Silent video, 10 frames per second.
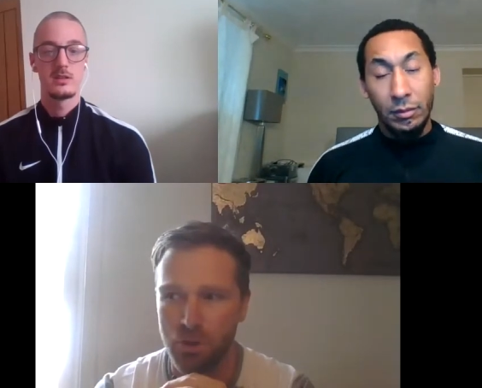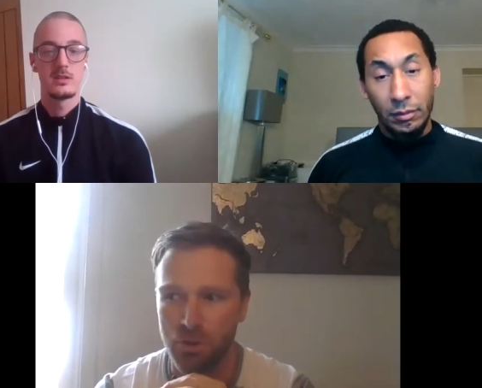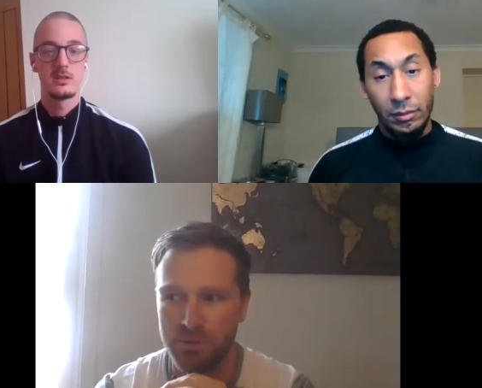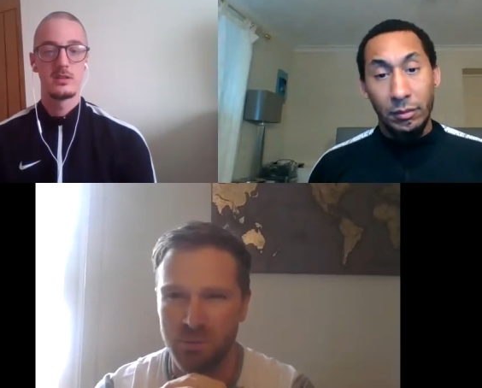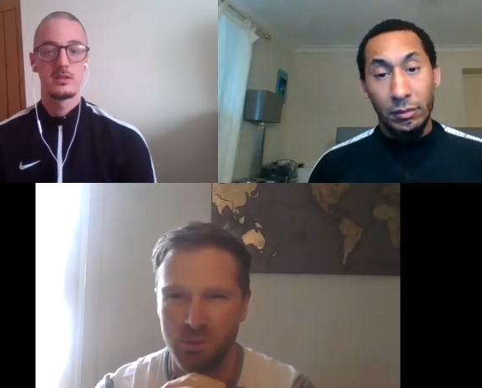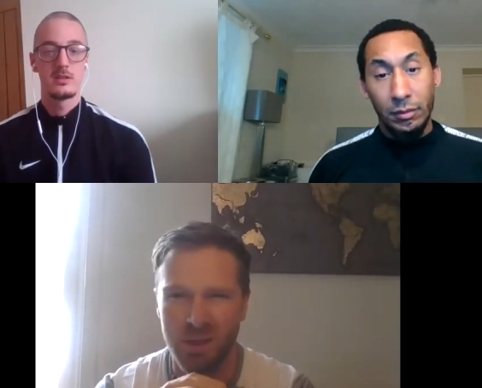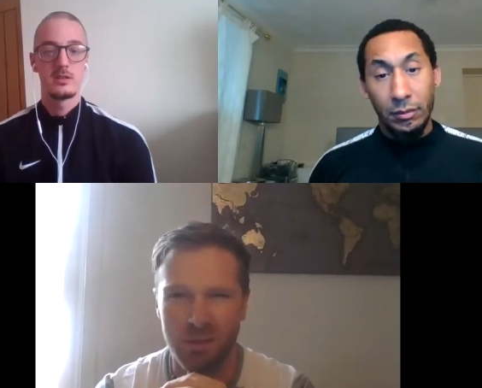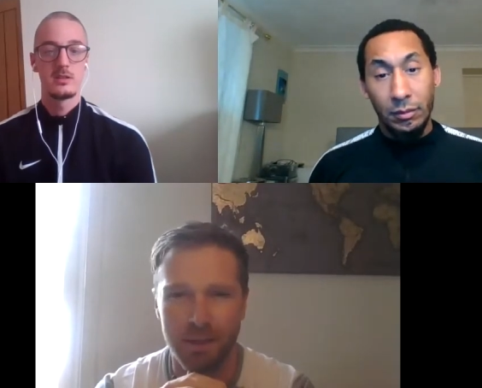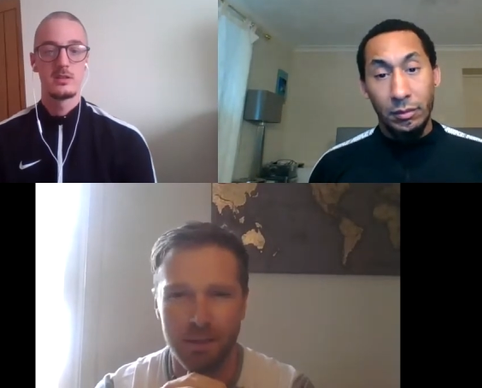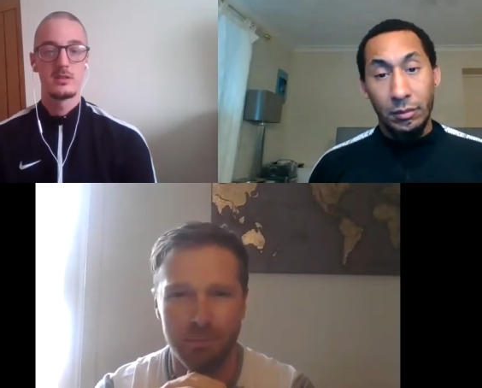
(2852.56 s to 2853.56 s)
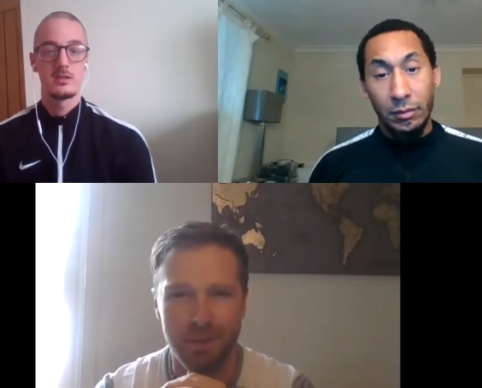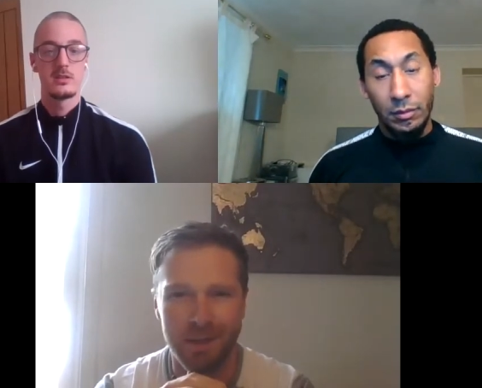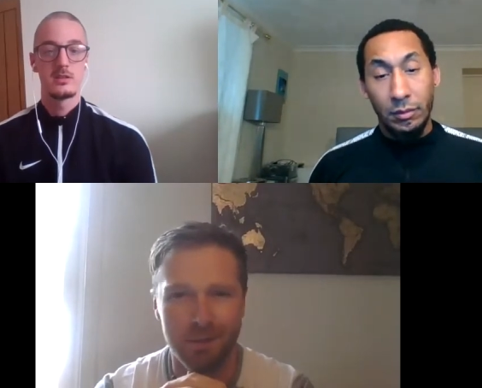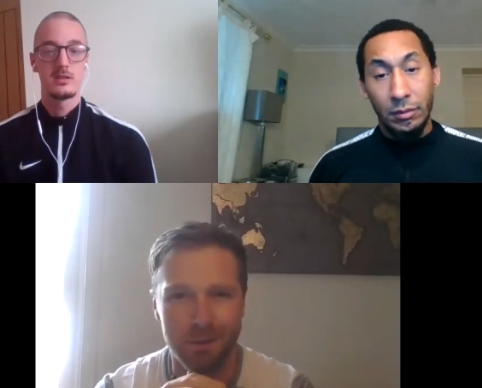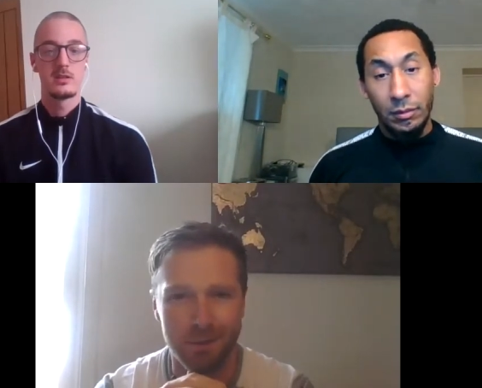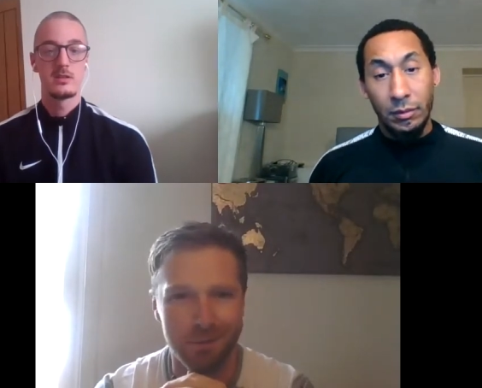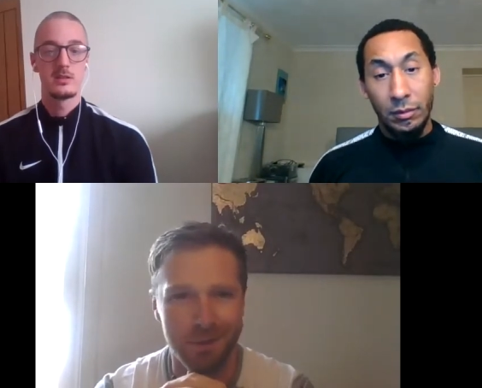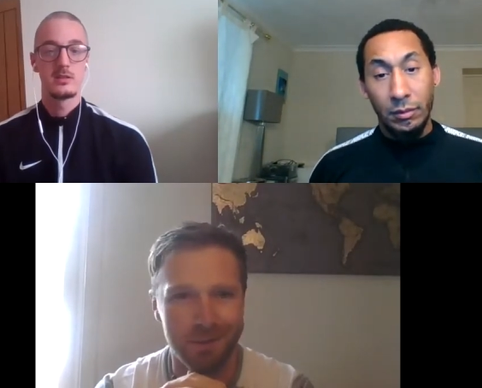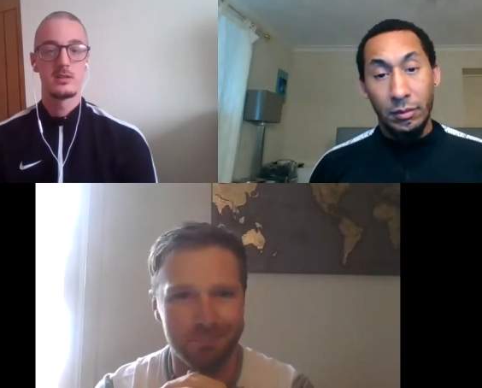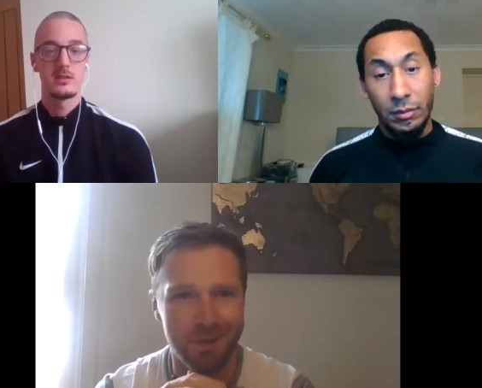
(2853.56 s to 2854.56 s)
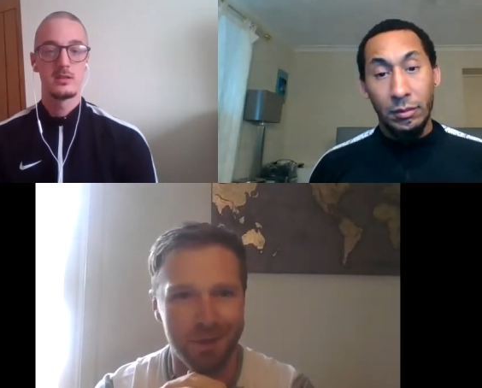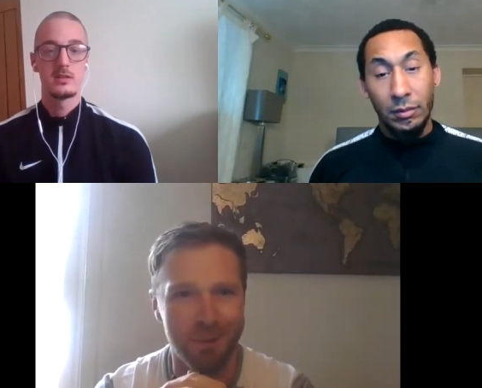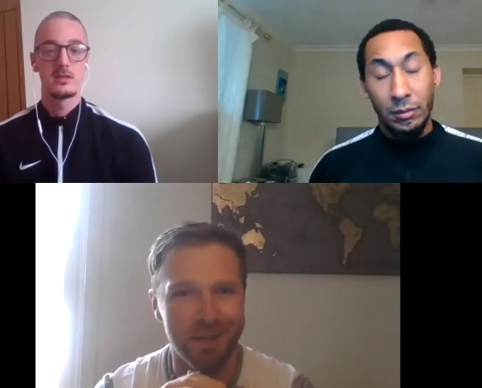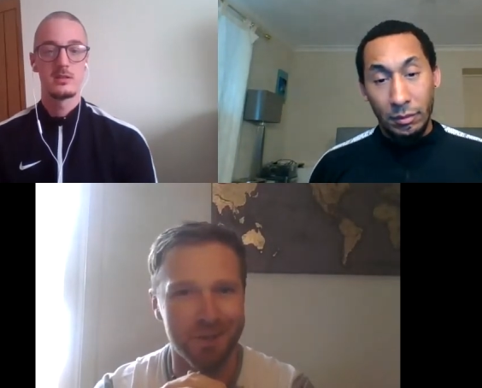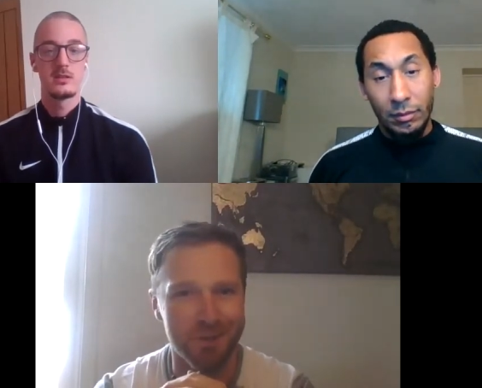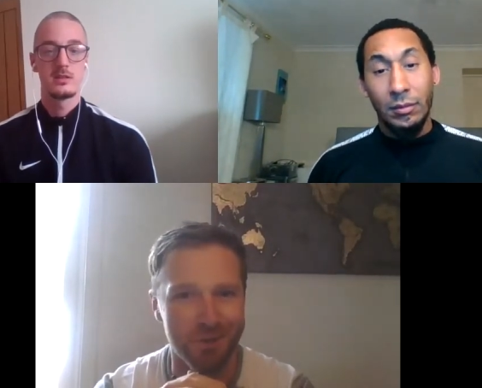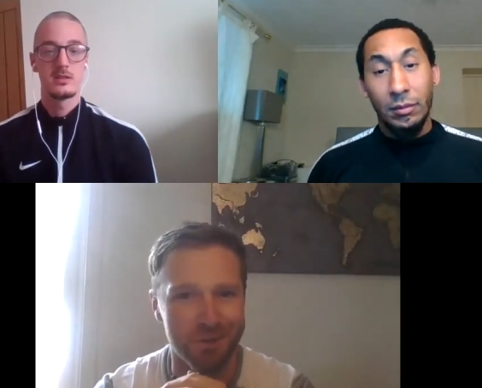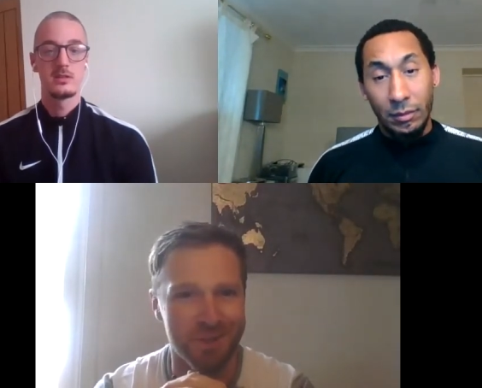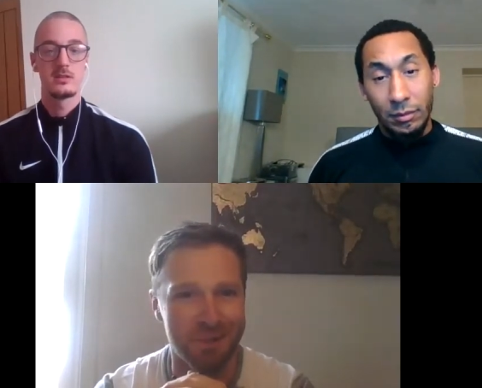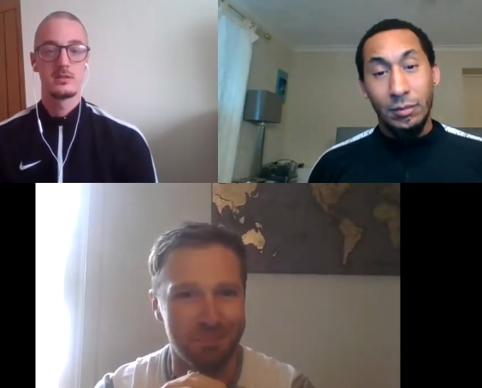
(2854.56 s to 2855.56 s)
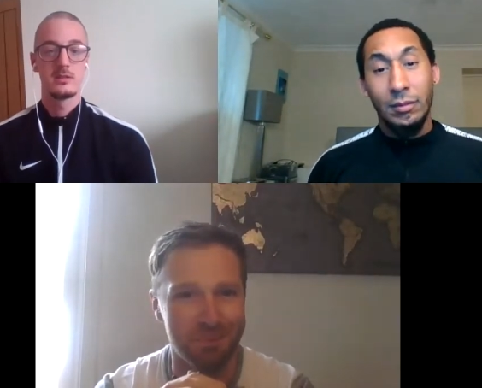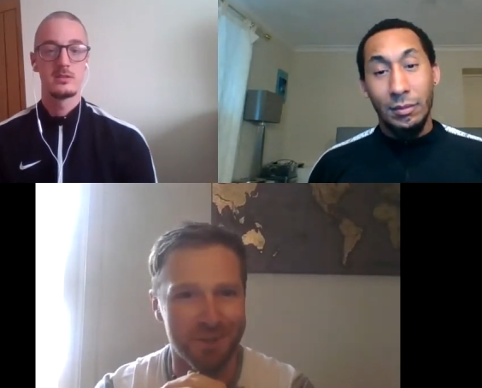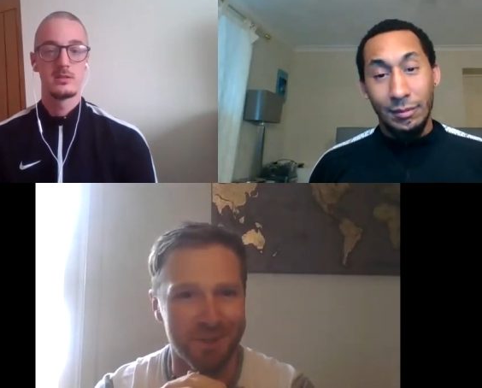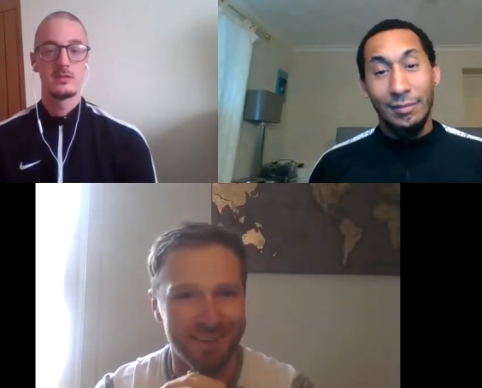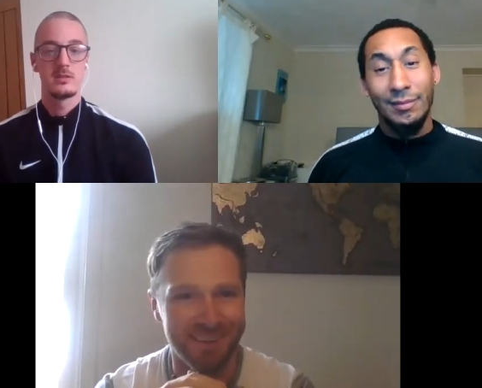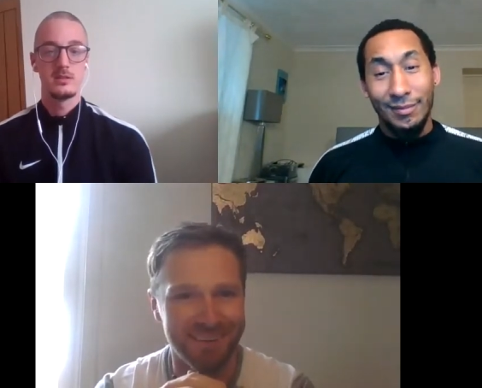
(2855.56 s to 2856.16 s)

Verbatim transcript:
Speaker 1: sort of see, well, how am I going to do that? How am I going to talk to that person?